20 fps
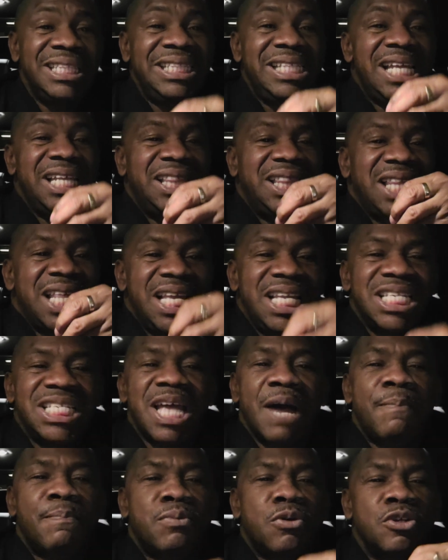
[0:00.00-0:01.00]
The things
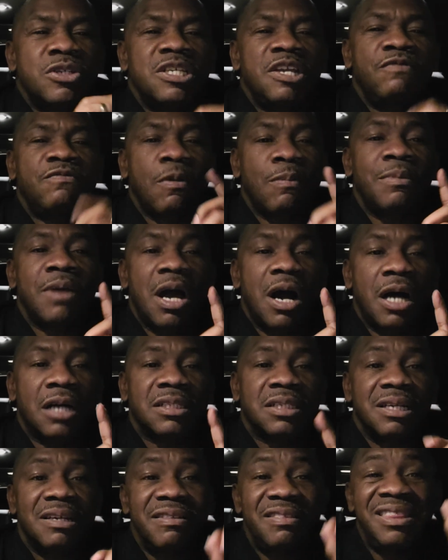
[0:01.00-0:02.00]
that proceed from the
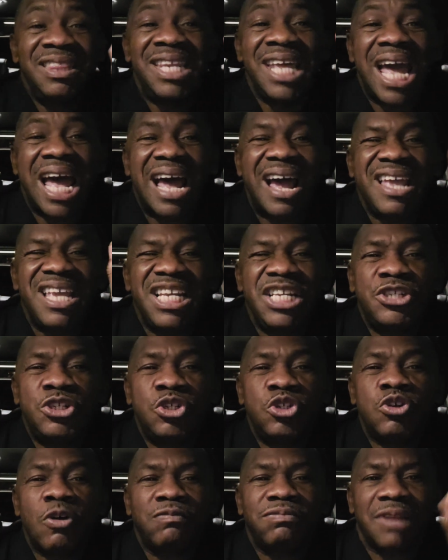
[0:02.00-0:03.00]
heart, they are
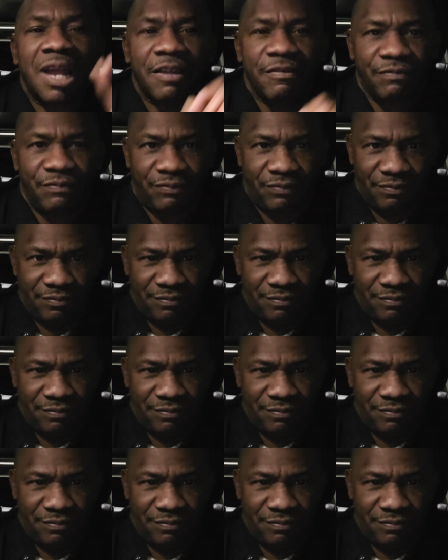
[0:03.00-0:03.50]
issues of life.